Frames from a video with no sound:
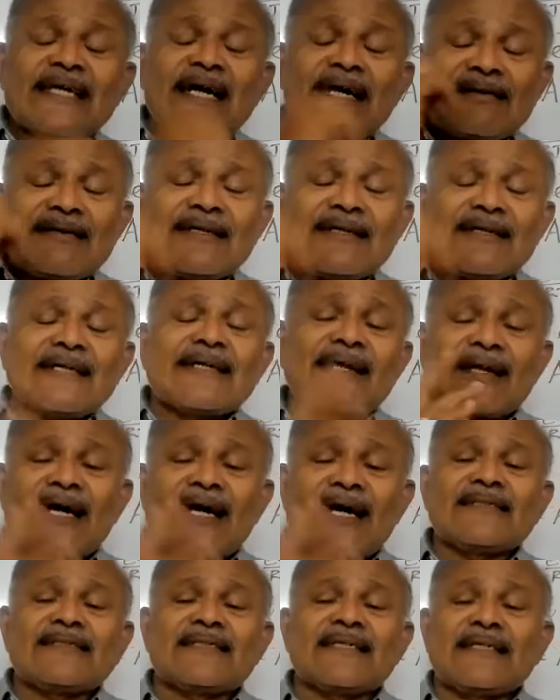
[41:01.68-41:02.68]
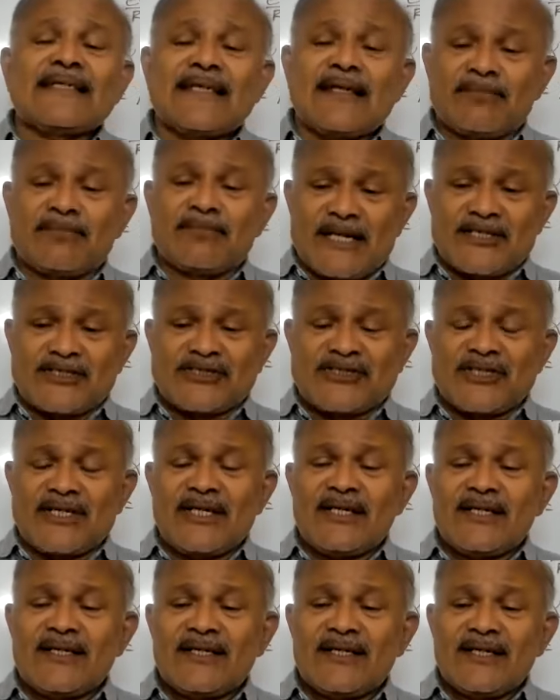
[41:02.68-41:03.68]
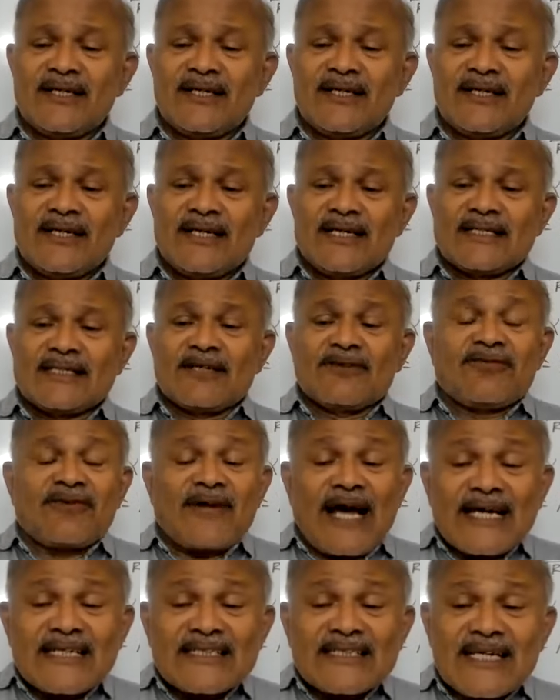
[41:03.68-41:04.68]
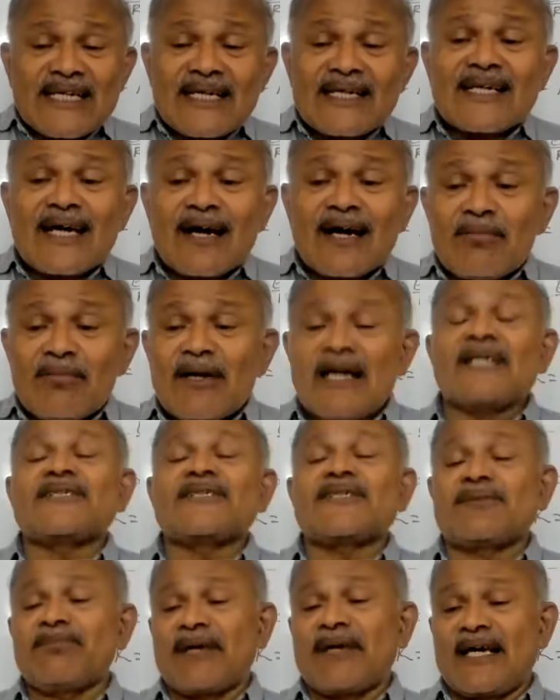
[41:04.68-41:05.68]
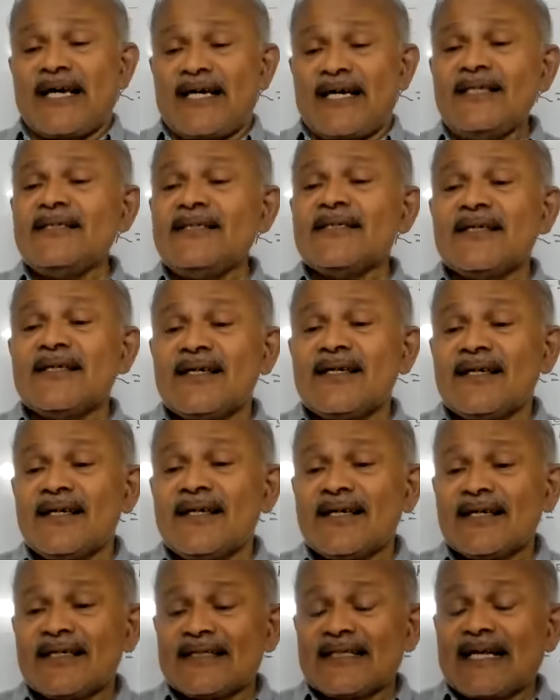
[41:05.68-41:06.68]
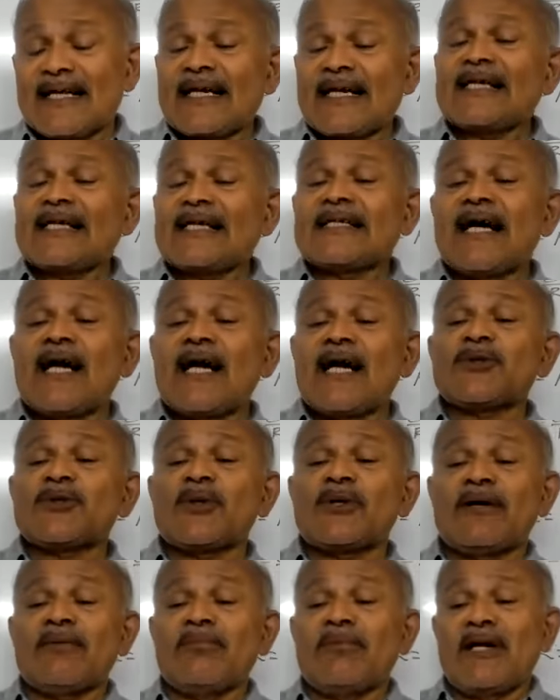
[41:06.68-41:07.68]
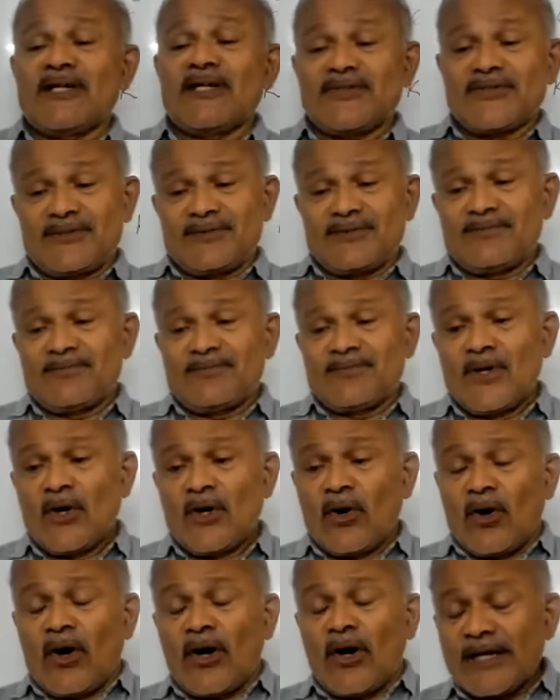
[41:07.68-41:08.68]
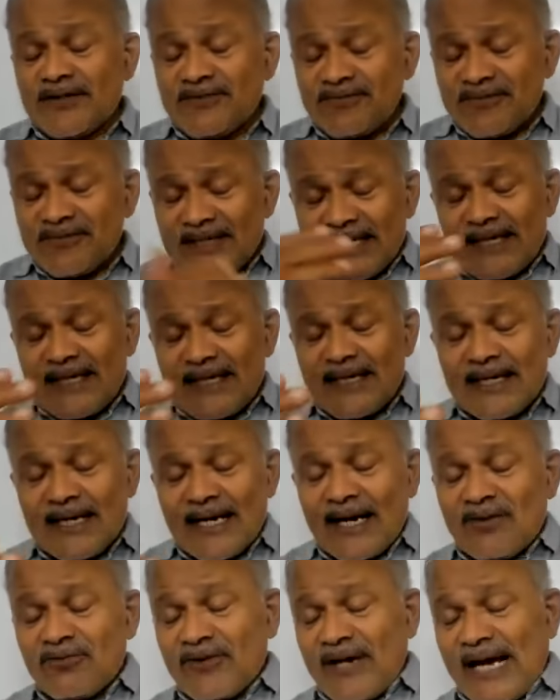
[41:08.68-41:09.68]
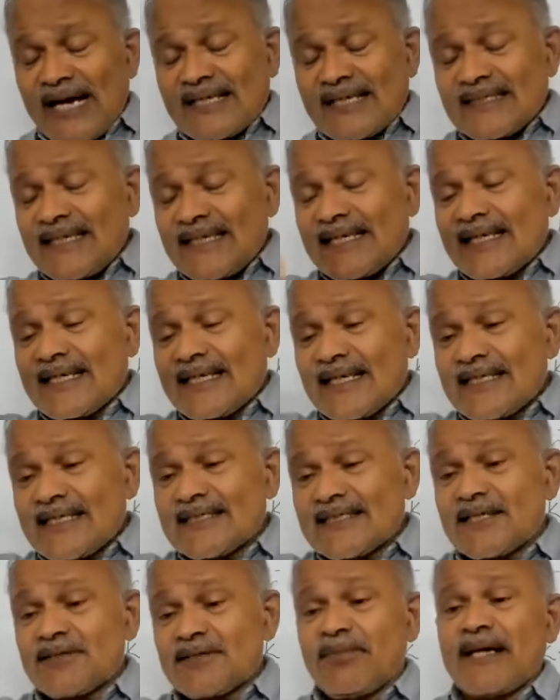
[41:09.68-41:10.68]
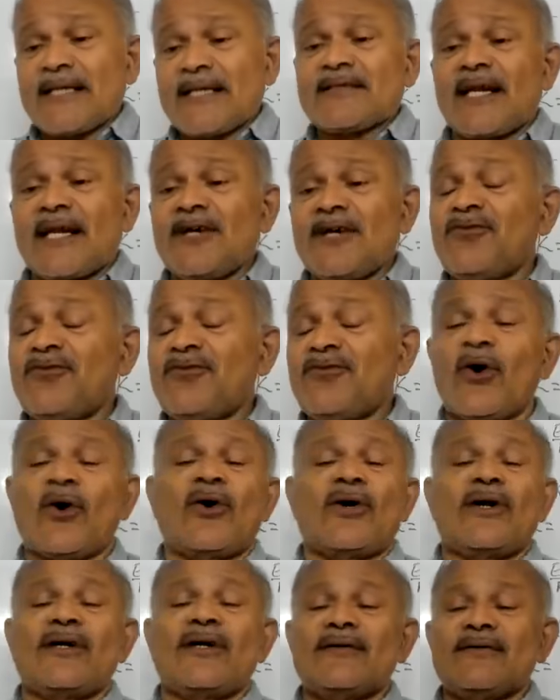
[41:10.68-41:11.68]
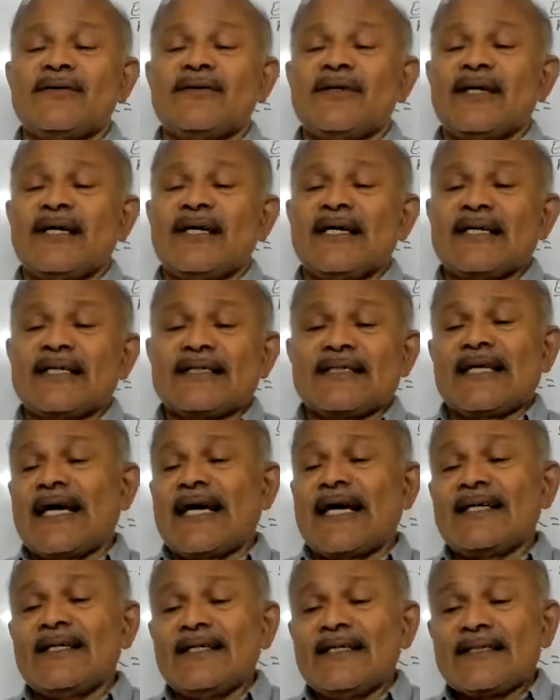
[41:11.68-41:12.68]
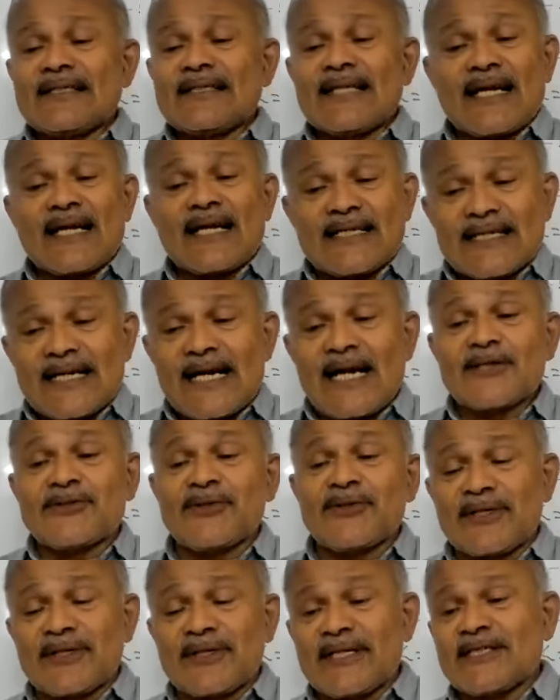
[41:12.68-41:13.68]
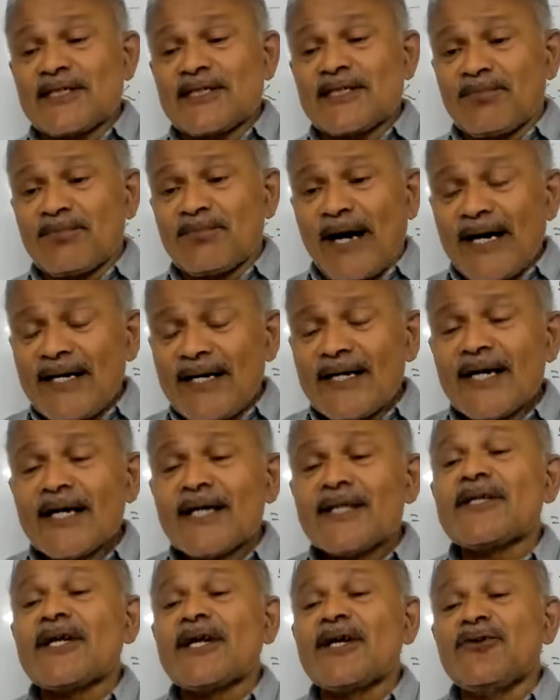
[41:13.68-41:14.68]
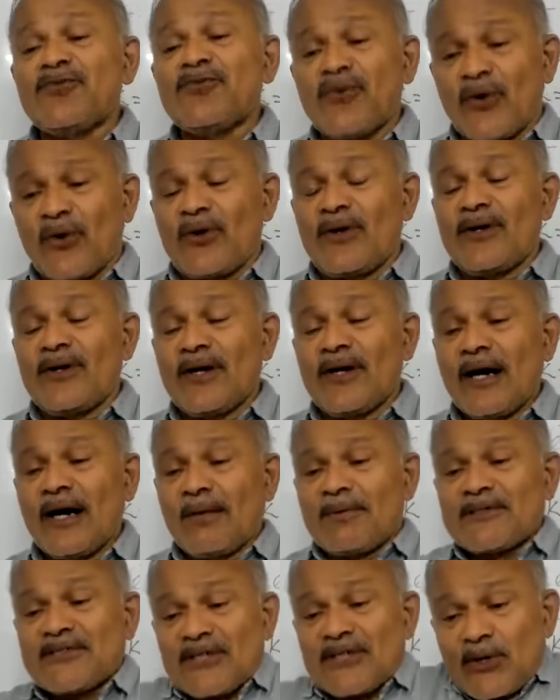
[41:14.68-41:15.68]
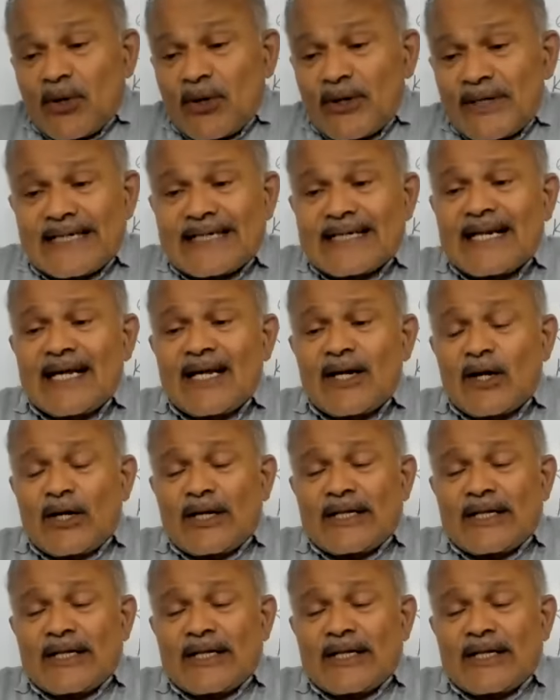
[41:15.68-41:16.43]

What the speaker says: 10-degree rise in temperature, the fraction doubles, means the rate also doubles. Or if the fraction increases by threefold, then the rate also increases by threefold. If 0 degree